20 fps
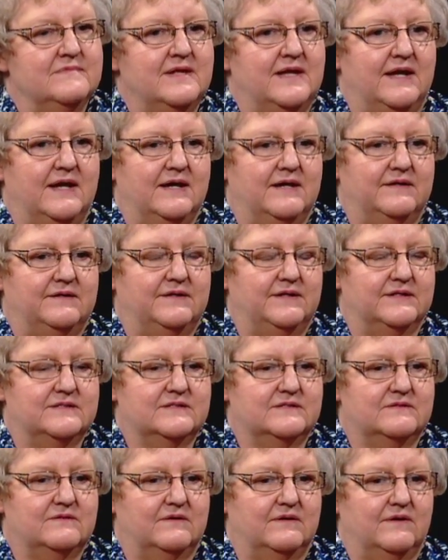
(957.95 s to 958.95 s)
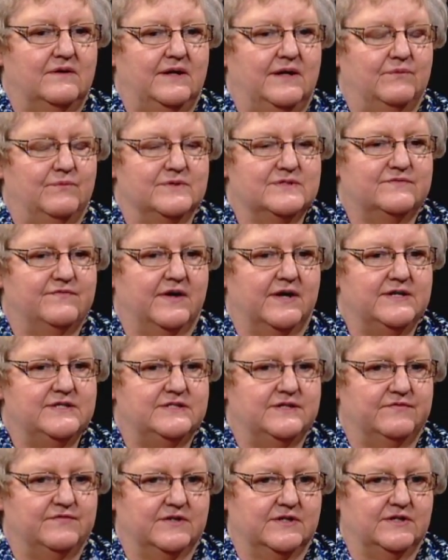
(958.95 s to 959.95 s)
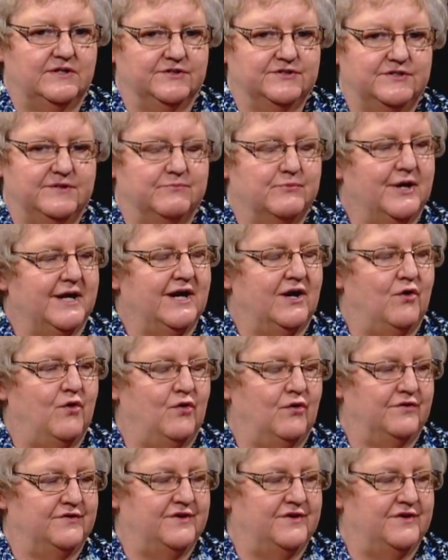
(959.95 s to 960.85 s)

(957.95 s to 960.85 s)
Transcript: And it's, it was very difficult to bring a whole